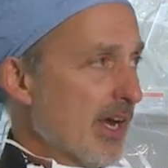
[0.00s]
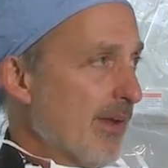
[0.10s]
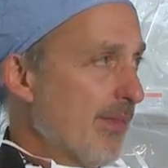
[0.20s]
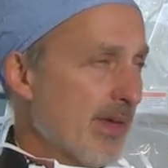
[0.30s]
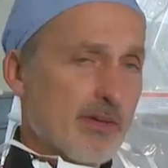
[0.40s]

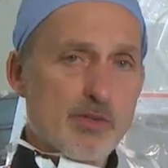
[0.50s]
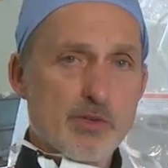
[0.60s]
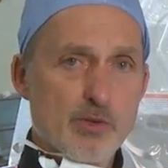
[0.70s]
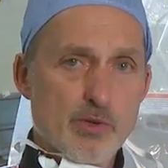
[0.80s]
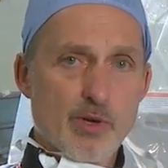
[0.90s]
and then
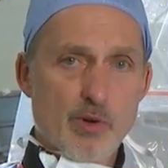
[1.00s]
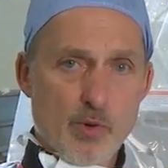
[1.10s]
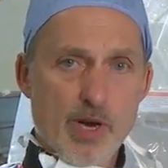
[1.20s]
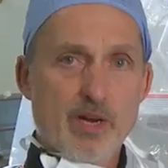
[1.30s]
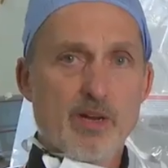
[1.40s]
to do a
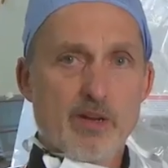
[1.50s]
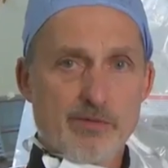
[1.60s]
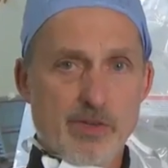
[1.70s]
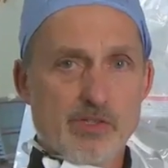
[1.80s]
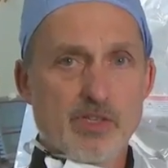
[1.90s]
quick,
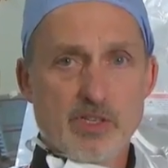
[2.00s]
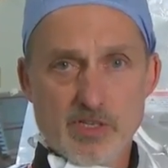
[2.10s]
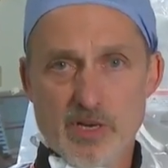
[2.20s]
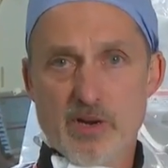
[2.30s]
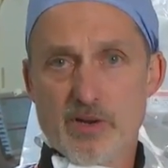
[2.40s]
efficient
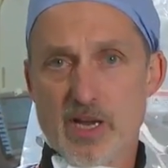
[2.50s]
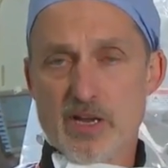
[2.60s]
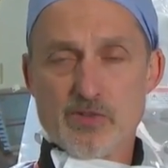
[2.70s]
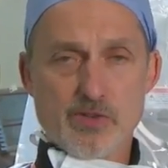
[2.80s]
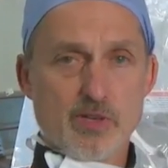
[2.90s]

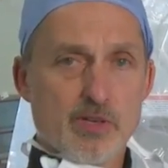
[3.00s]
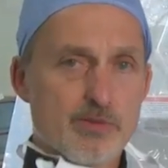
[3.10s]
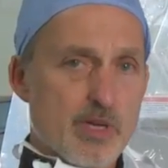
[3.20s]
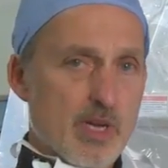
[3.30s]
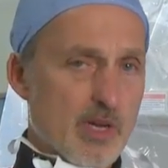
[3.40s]
interrogation of